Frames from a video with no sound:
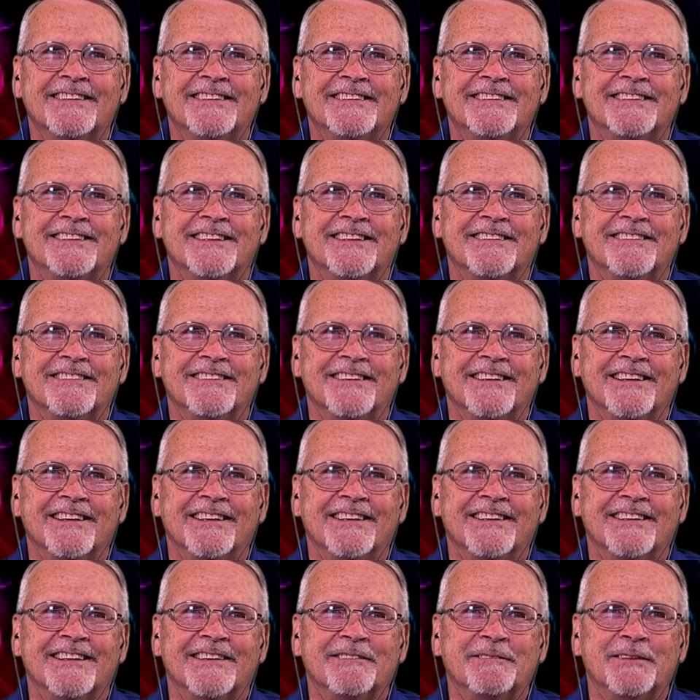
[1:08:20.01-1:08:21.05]
show
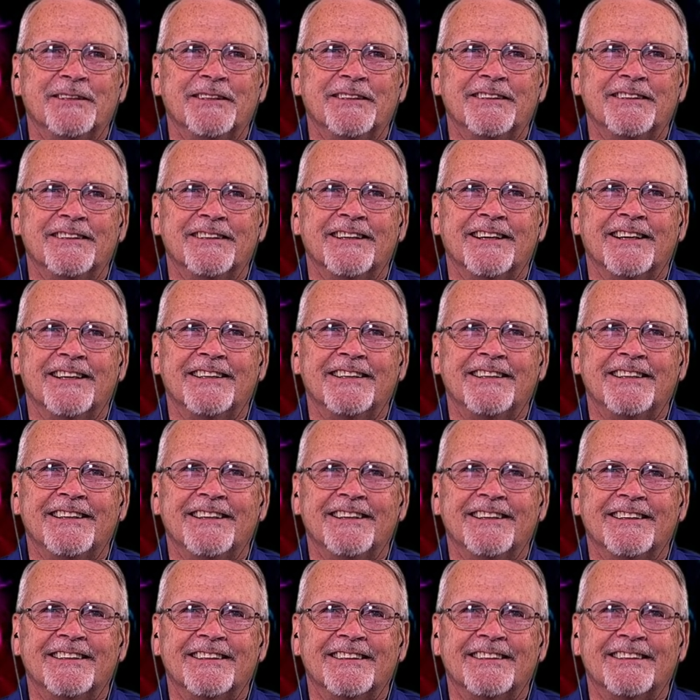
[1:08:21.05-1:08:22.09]
yet. I mean, a good
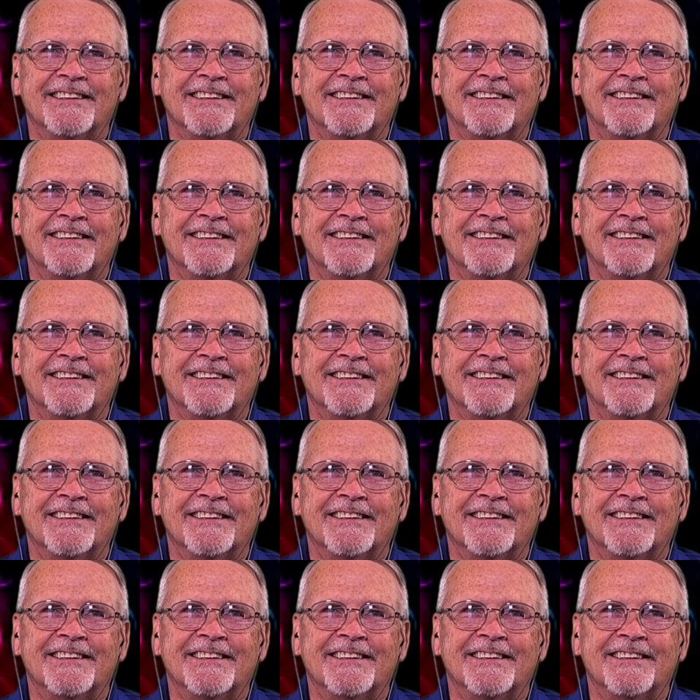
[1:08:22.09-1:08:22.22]
idea.